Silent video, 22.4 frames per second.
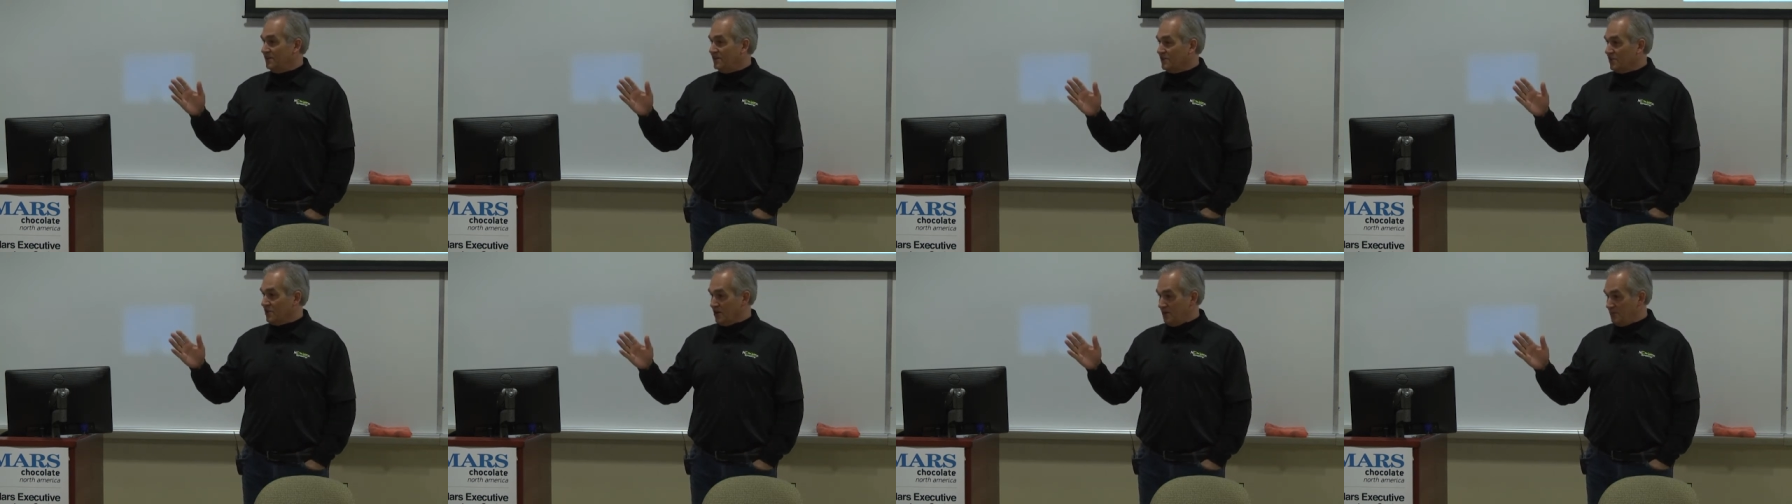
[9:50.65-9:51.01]

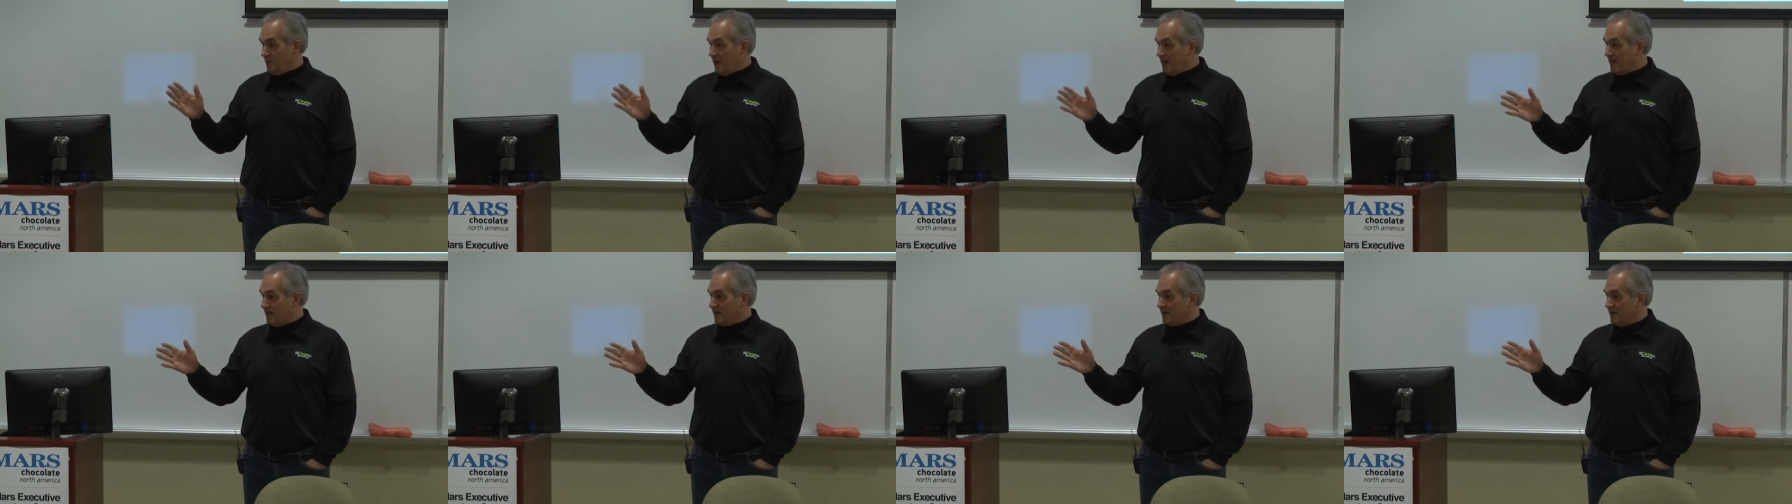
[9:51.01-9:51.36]
you're going to
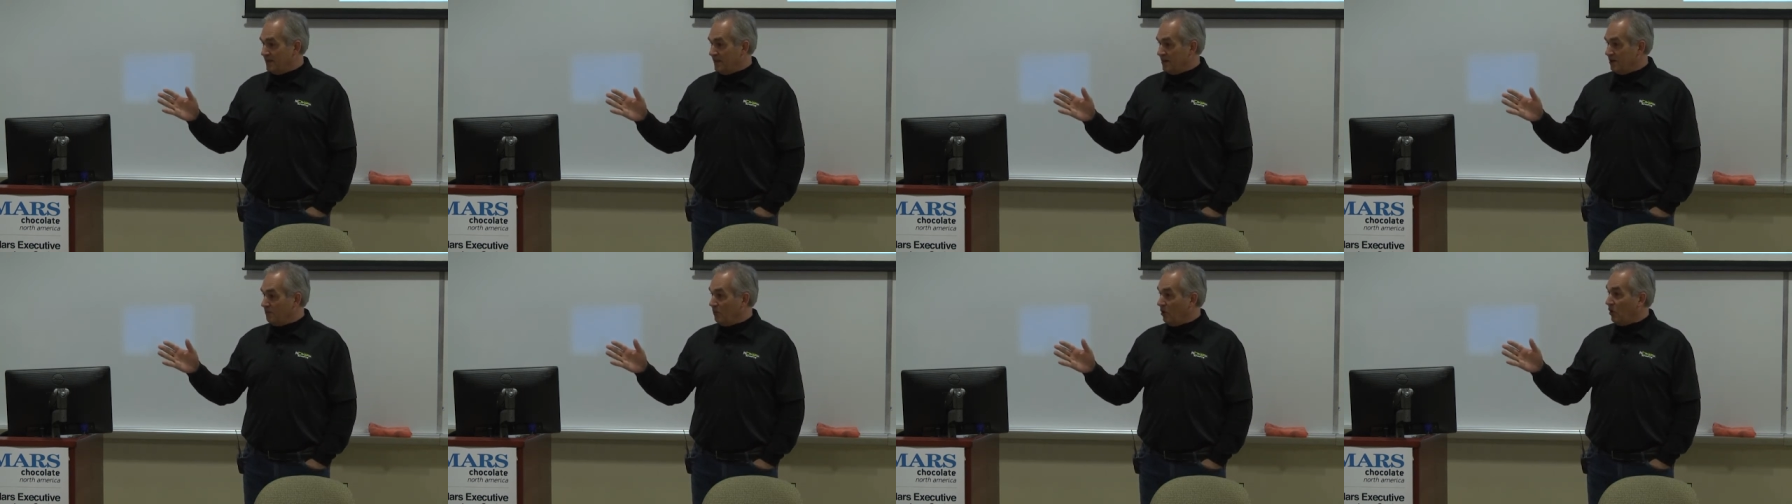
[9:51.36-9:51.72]
make it
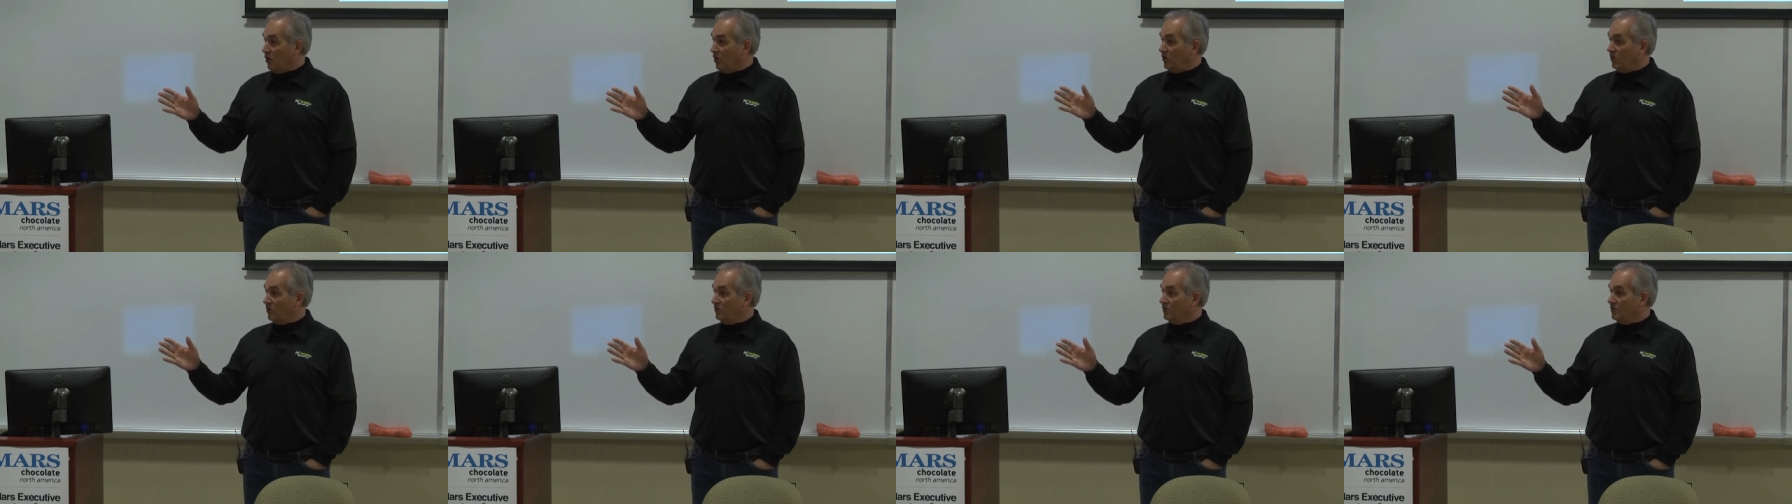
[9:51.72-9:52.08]
in a
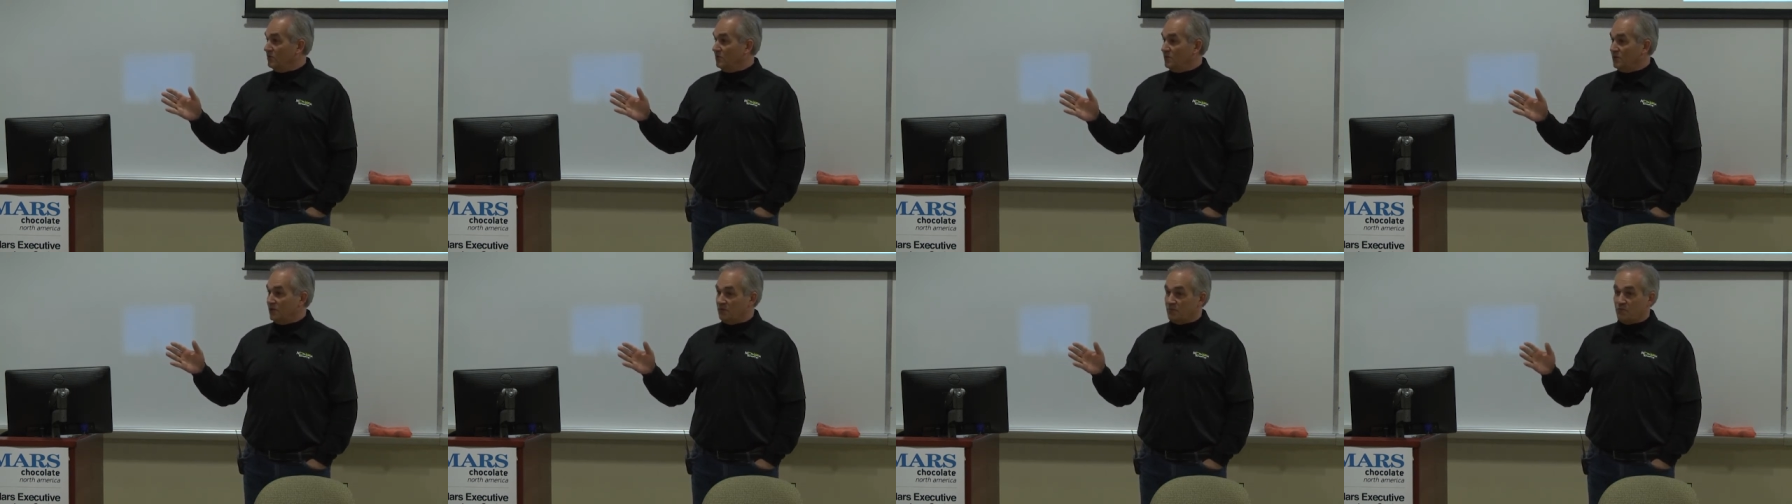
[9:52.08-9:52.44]
mall
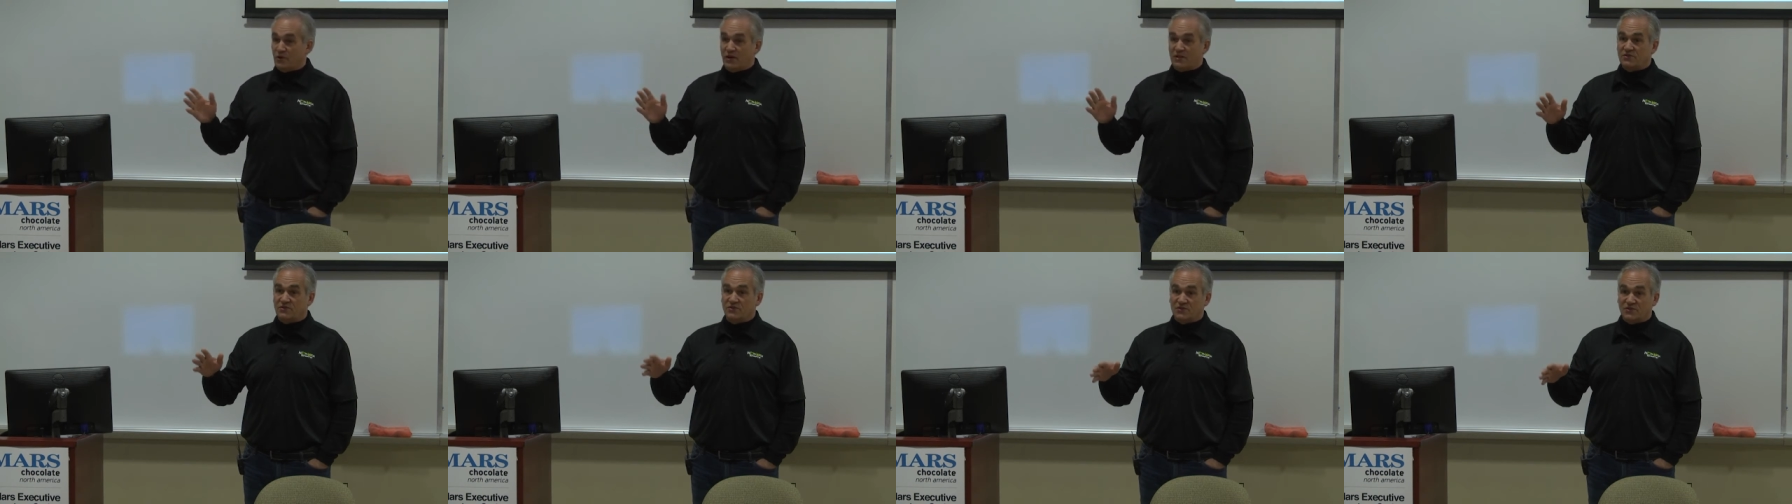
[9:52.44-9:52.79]
with
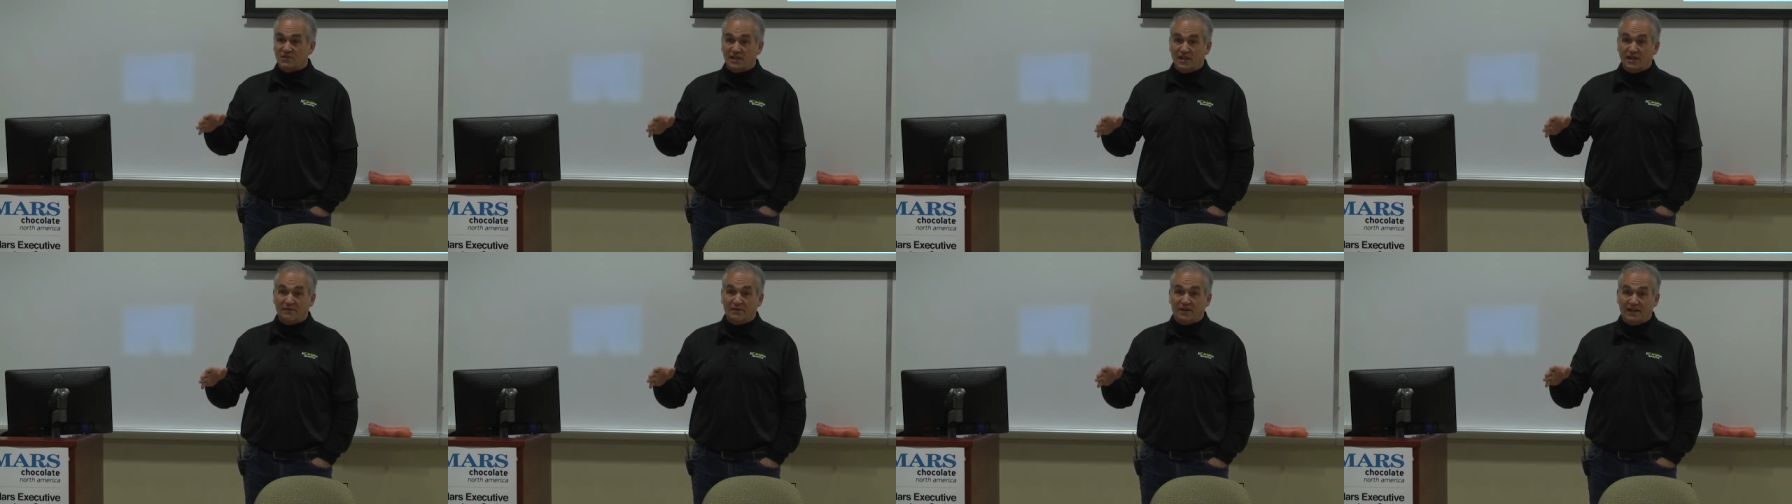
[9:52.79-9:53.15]
pretzels
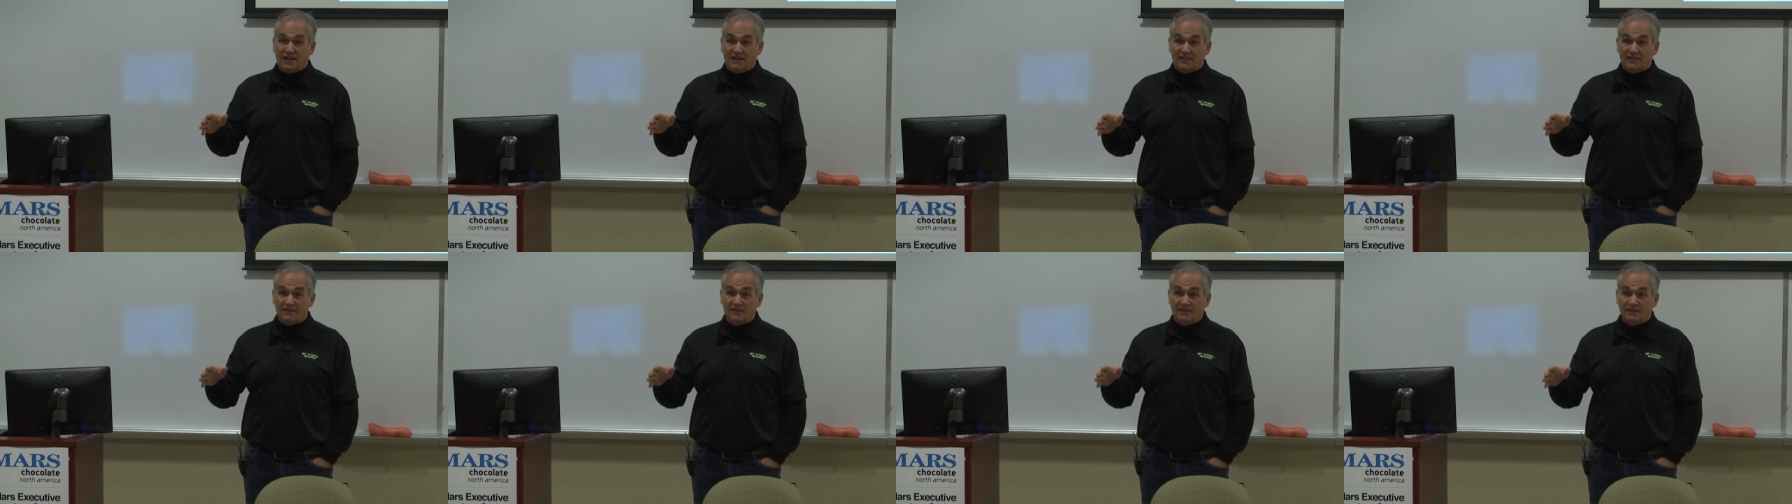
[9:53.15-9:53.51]
and
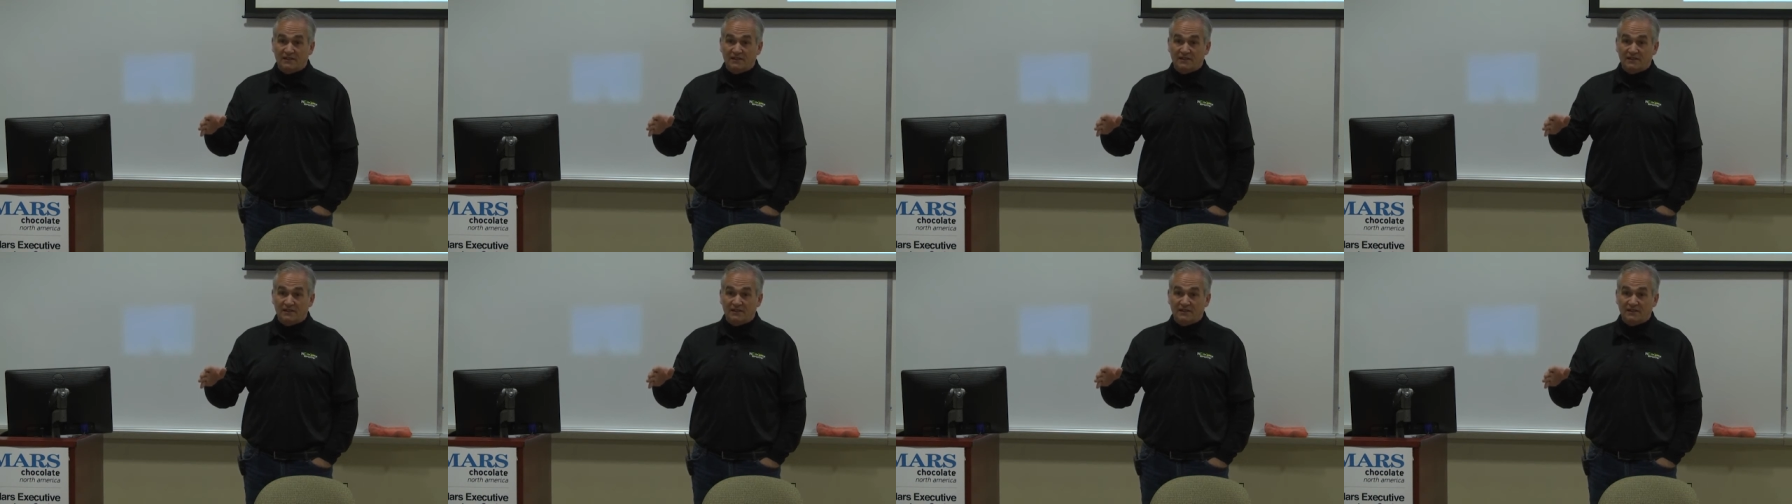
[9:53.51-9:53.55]
lemonade.